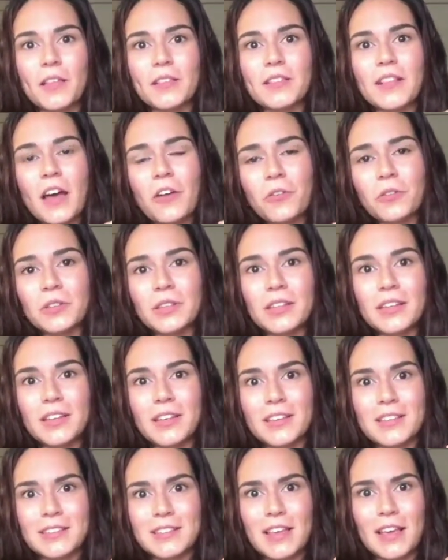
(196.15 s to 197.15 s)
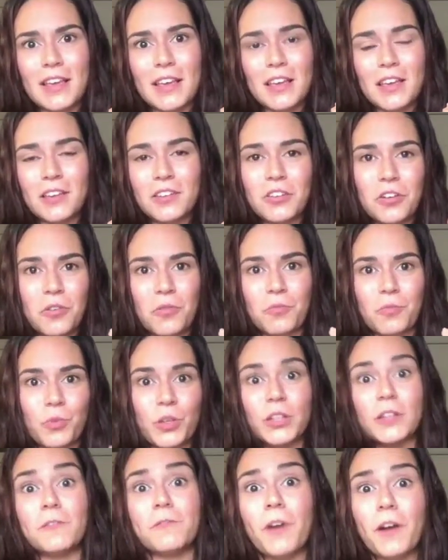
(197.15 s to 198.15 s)
not only is
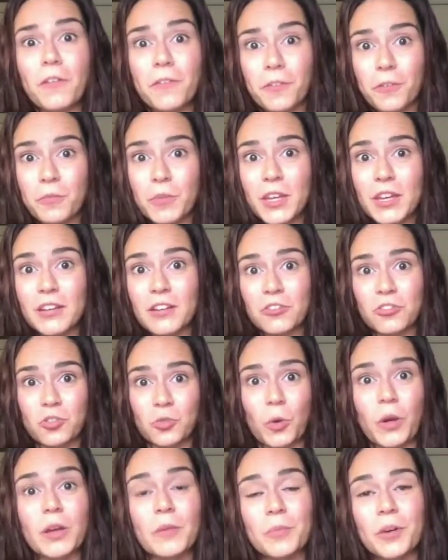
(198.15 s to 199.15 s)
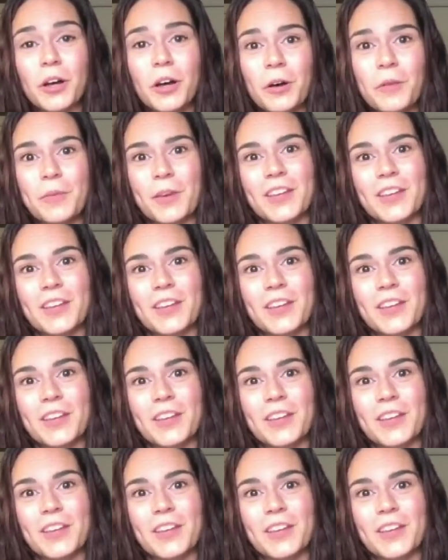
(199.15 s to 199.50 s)
really fun for me and enjoyable